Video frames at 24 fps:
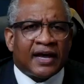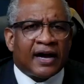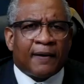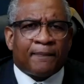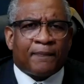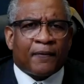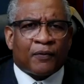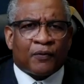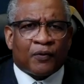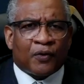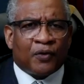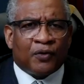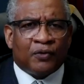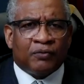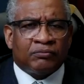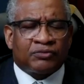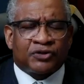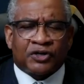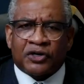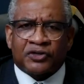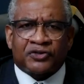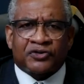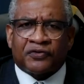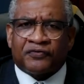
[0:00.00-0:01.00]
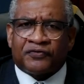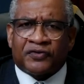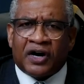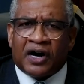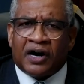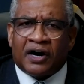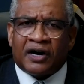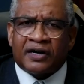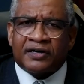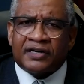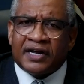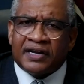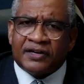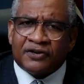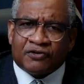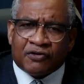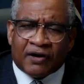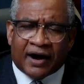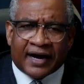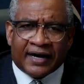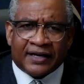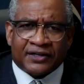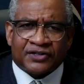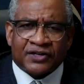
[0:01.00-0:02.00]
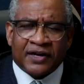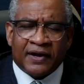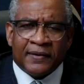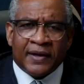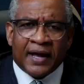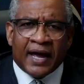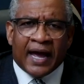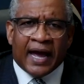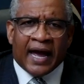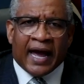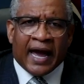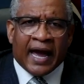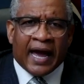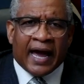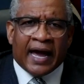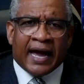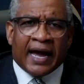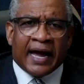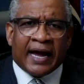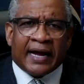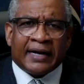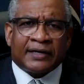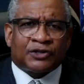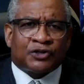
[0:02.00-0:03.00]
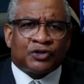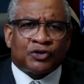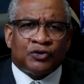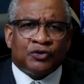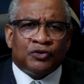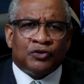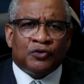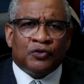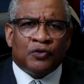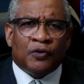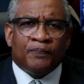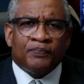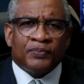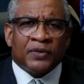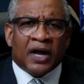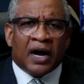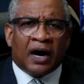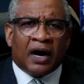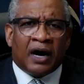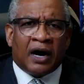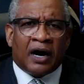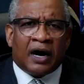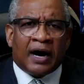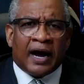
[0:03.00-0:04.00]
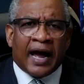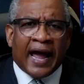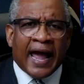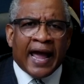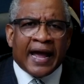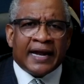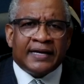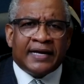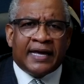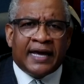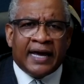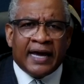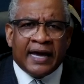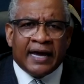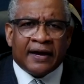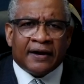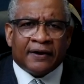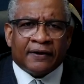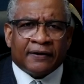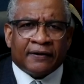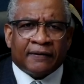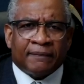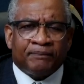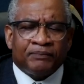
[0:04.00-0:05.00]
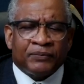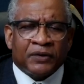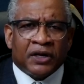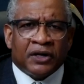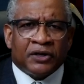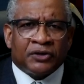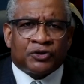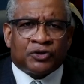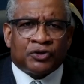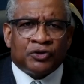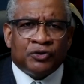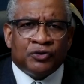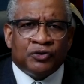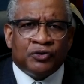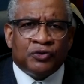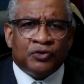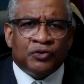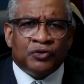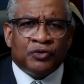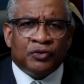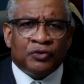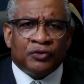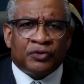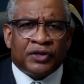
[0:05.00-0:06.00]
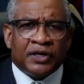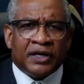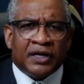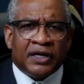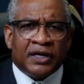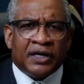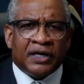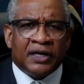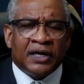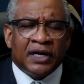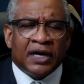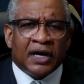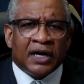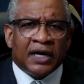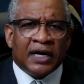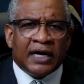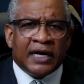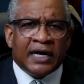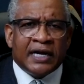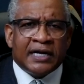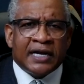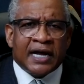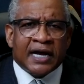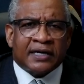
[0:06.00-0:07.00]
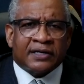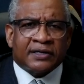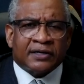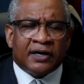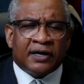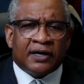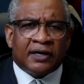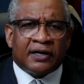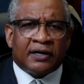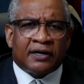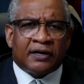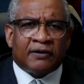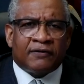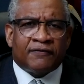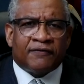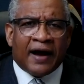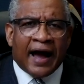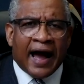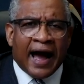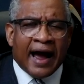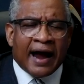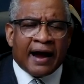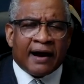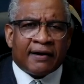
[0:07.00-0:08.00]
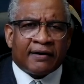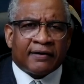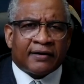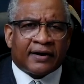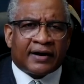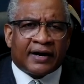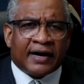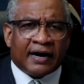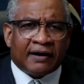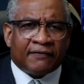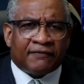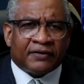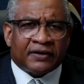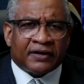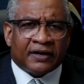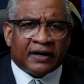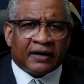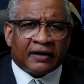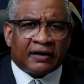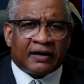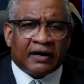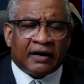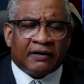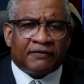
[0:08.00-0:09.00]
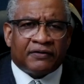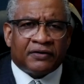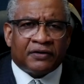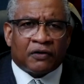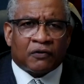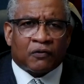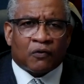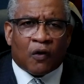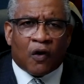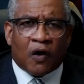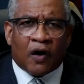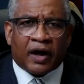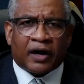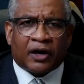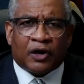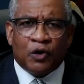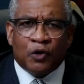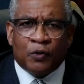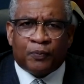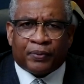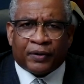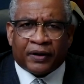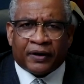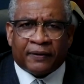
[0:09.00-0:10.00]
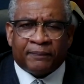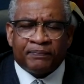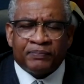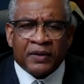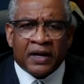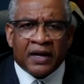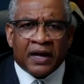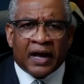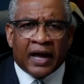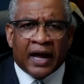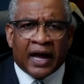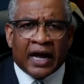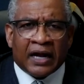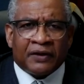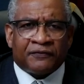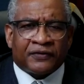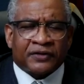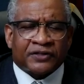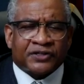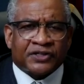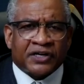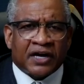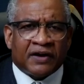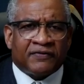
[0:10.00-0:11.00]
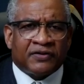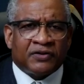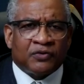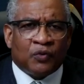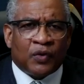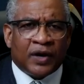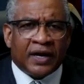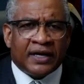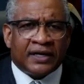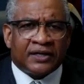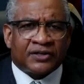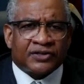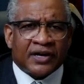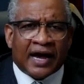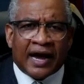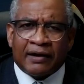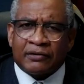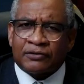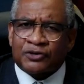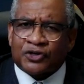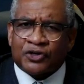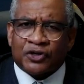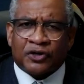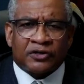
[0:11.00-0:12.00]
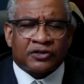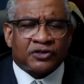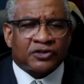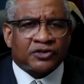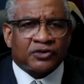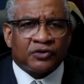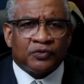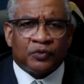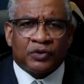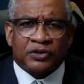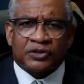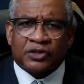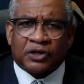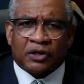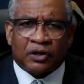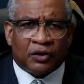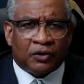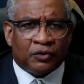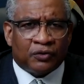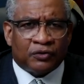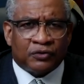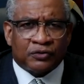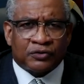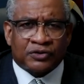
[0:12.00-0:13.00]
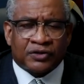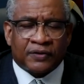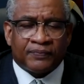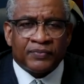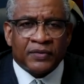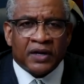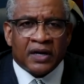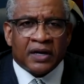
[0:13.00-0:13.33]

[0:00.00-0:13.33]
the Upper Room Church of God in Christ had to uh, adhere to the edict of our governor, Governor Roy Cooper. And for seven weeks, our church was closed.